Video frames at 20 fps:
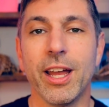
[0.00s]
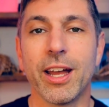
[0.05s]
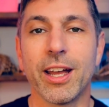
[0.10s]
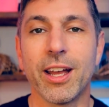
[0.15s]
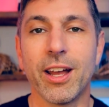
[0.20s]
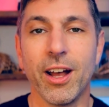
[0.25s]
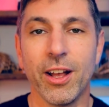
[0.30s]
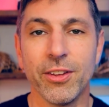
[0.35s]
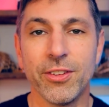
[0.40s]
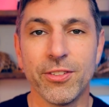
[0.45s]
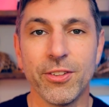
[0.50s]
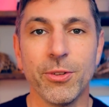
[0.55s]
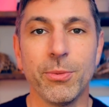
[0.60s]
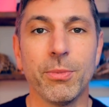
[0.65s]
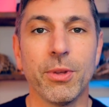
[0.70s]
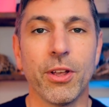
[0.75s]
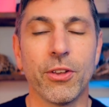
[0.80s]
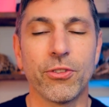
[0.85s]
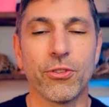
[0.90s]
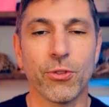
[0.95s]
custom
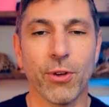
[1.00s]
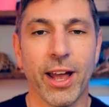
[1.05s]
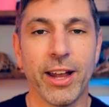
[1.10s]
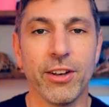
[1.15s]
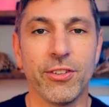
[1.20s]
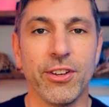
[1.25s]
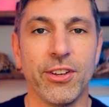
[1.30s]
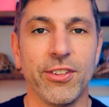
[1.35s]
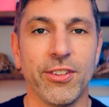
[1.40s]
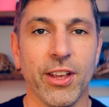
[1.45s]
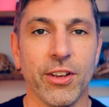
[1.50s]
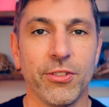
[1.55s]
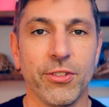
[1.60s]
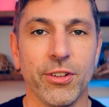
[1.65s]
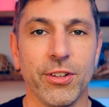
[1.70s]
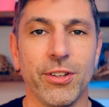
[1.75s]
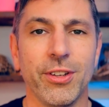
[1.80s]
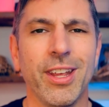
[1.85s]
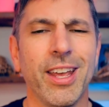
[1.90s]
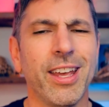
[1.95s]
strategy
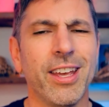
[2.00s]
session